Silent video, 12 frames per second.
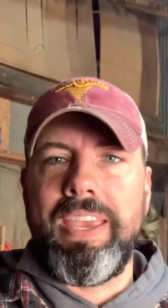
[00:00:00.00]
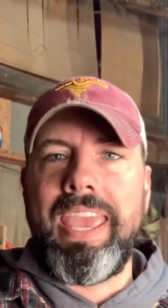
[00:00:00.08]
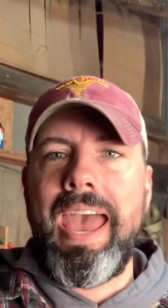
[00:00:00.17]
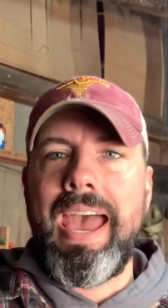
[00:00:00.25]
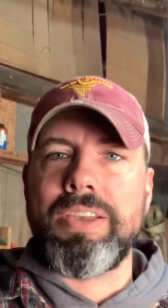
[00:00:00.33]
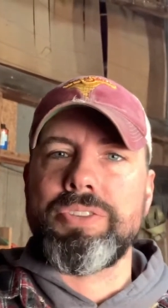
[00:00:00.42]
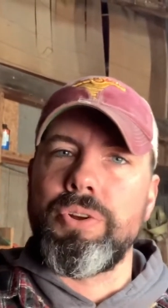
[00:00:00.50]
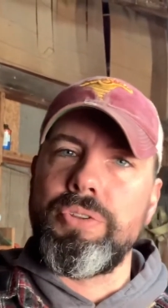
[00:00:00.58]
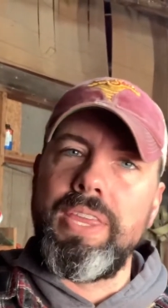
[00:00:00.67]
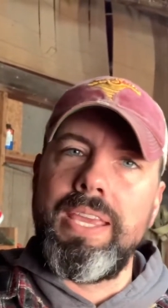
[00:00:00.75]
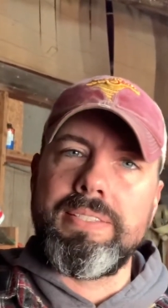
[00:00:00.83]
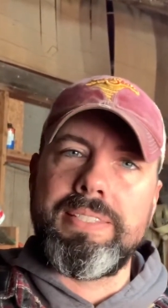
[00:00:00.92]
hacks are
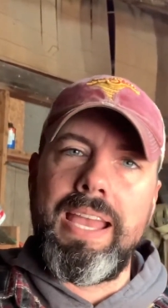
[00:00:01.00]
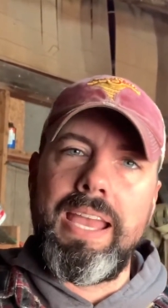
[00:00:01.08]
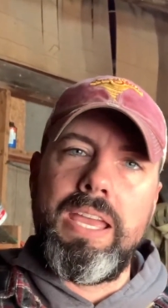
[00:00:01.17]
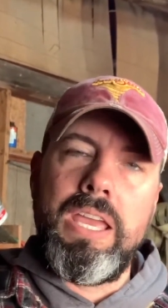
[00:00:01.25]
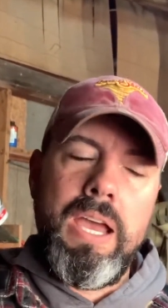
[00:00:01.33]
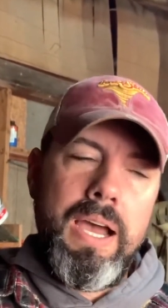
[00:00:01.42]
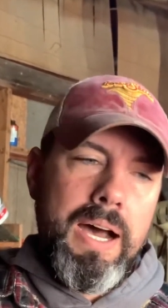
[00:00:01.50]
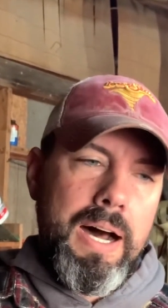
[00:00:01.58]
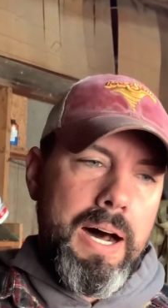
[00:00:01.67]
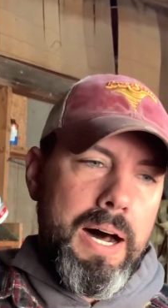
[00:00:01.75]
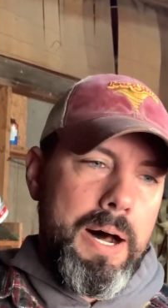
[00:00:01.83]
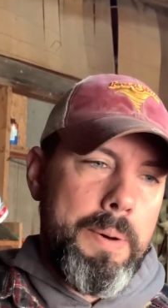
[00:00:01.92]
things that
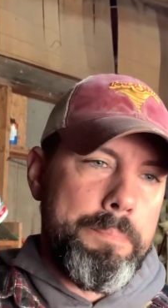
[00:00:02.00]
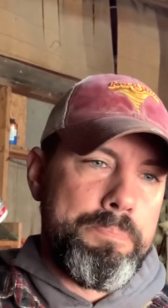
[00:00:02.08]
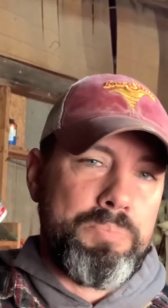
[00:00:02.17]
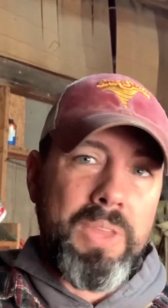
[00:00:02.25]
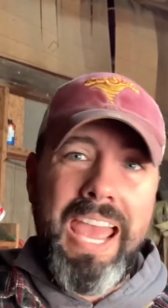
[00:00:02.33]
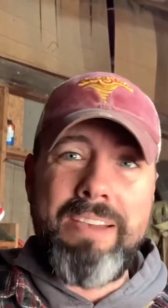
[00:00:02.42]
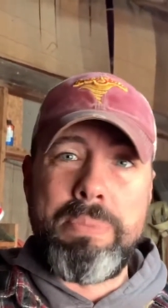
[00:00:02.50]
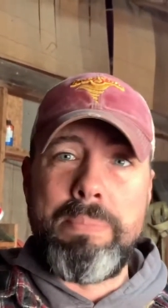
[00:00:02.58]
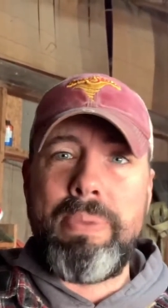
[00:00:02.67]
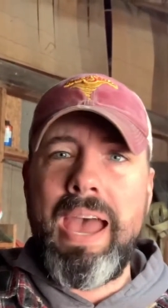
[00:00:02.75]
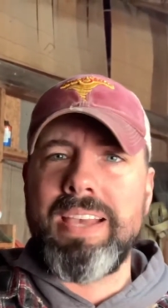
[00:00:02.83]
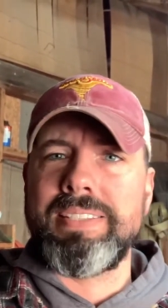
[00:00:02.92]
have been
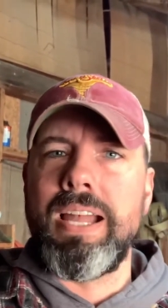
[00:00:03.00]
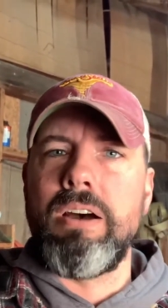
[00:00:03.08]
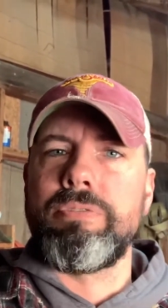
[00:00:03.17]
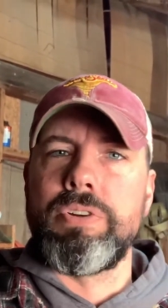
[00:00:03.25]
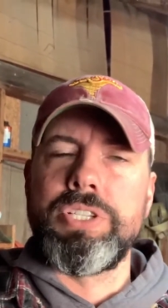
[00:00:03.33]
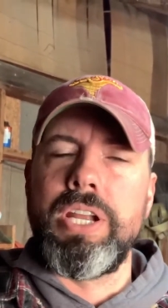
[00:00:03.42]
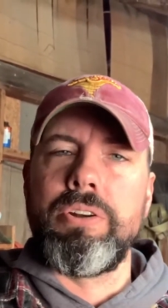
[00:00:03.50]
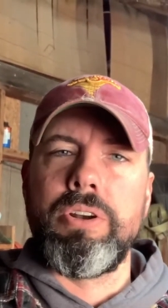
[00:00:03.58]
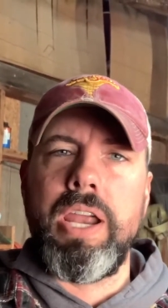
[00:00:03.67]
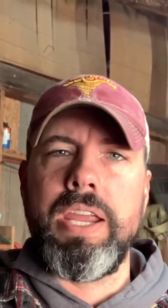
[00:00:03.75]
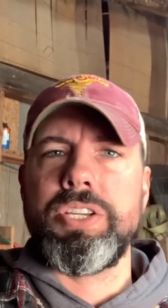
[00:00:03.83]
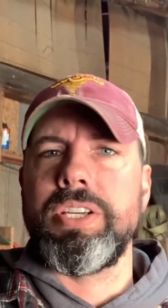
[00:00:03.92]
passed down for
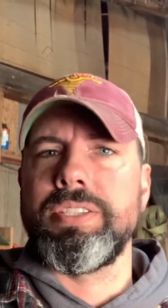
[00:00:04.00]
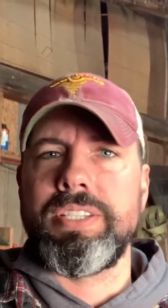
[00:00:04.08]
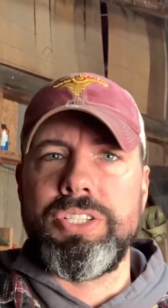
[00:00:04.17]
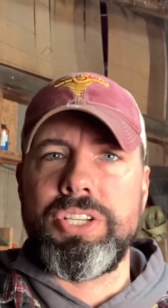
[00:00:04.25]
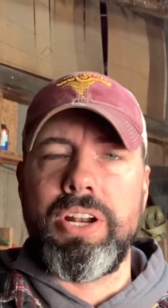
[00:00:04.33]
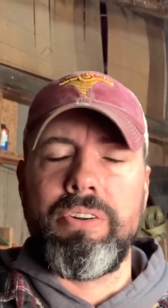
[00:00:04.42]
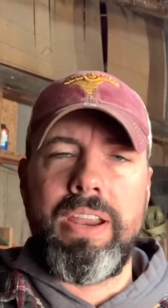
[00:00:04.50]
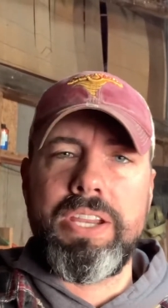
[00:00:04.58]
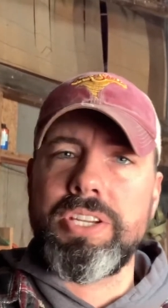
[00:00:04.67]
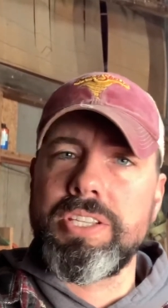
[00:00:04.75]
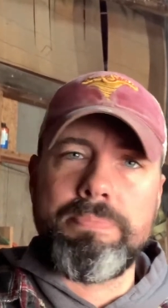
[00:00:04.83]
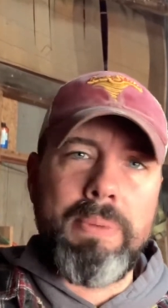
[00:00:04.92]
generations and
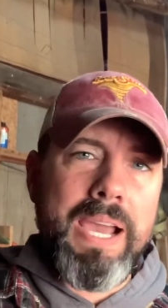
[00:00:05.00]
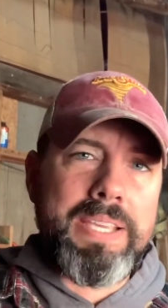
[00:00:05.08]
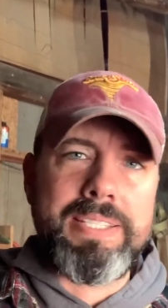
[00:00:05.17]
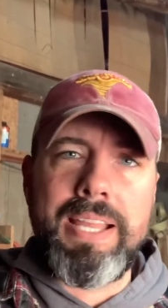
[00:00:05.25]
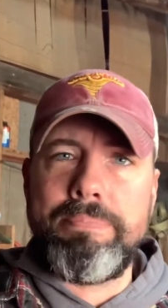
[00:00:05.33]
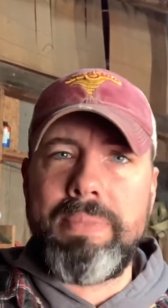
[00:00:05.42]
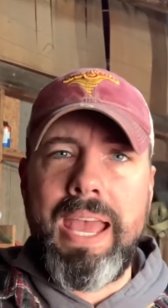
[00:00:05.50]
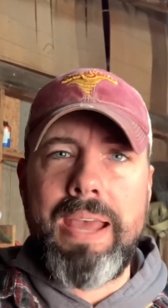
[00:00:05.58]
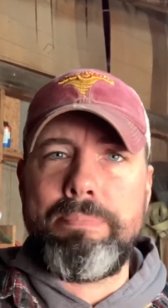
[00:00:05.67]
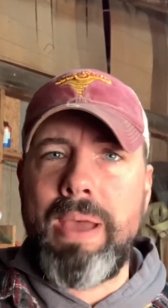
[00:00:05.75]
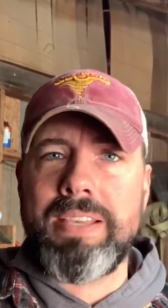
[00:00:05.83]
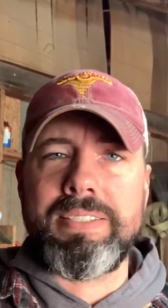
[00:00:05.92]
generations. My stepdad
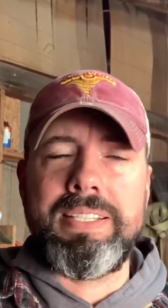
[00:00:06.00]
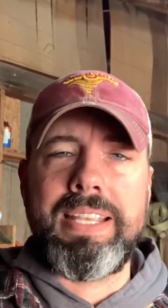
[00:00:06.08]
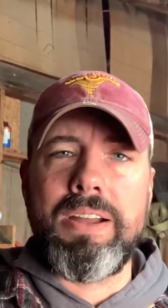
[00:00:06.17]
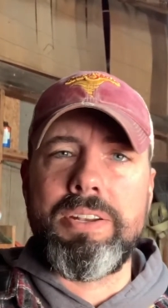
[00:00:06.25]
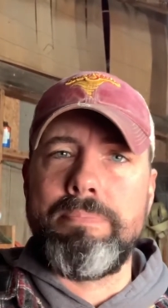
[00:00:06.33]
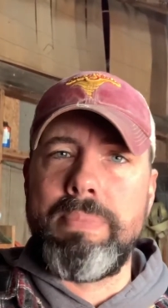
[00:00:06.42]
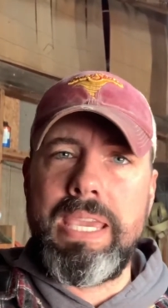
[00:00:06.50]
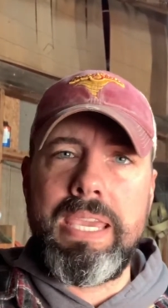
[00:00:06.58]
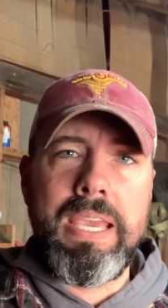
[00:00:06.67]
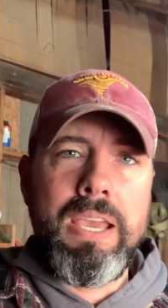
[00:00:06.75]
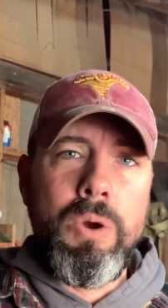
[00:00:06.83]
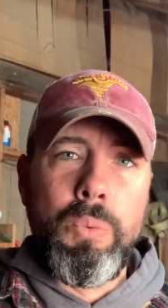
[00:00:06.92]
passed it down to me,
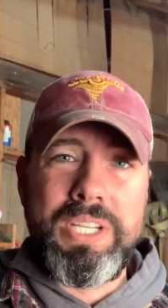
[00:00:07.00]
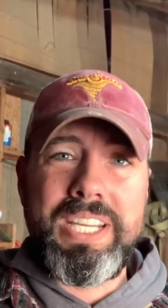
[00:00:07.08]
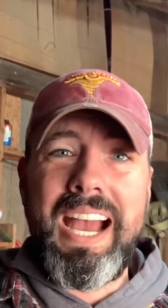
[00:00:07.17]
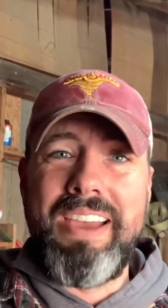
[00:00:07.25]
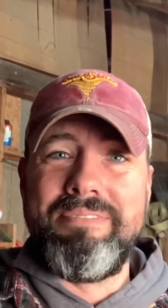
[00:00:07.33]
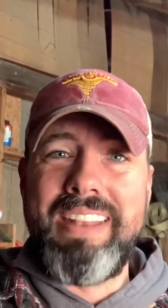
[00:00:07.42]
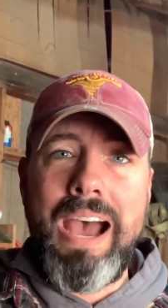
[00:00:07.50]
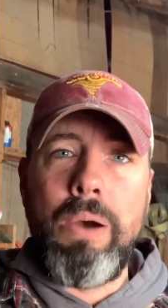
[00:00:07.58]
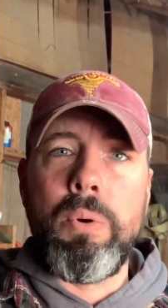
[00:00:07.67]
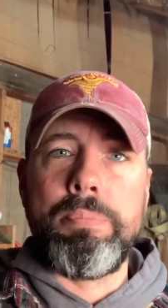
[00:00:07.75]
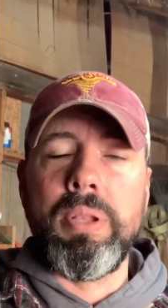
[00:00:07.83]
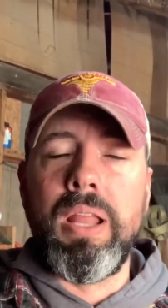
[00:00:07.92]
which I have now
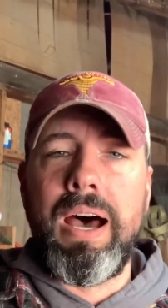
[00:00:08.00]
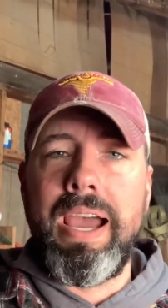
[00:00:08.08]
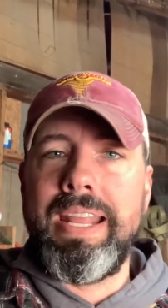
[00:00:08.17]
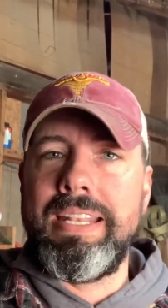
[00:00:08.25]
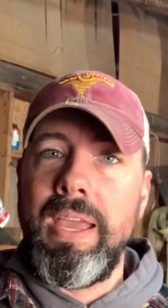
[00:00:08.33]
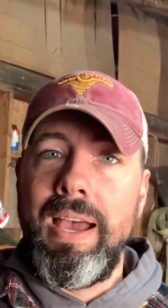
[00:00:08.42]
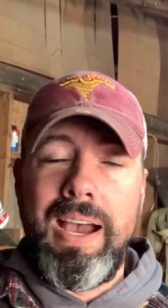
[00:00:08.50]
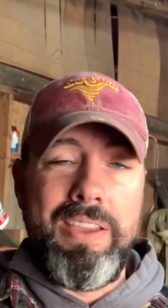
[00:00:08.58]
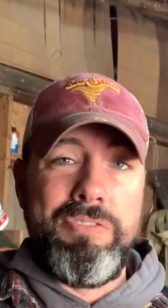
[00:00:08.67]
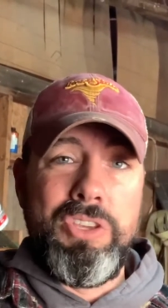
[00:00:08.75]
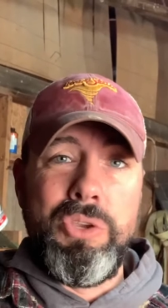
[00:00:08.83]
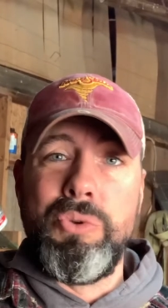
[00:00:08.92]
applied.
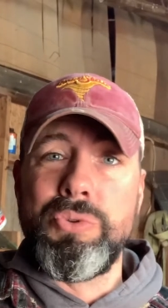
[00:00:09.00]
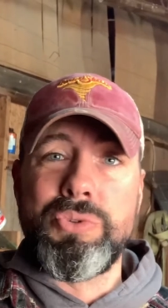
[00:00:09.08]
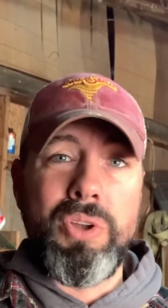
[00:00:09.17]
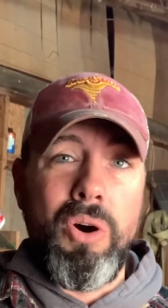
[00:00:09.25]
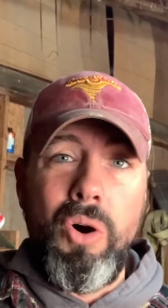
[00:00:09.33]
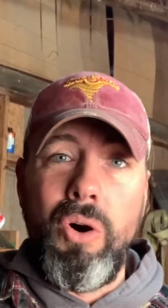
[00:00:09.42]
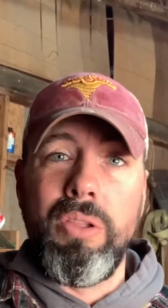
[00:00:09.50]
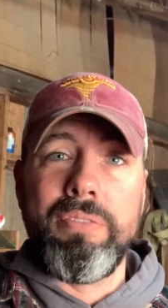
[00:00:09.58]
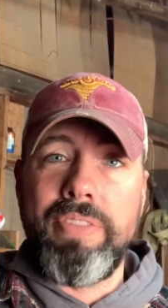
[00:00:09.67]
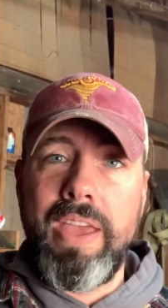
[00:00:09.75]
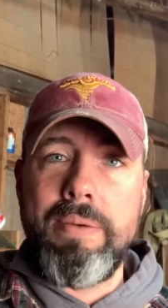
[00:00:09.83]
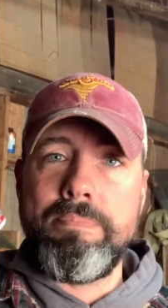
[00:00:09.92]
I've used all of
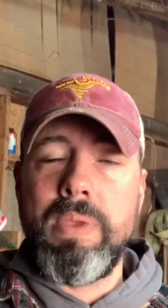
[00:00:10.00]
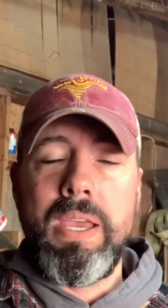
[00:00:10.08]
them.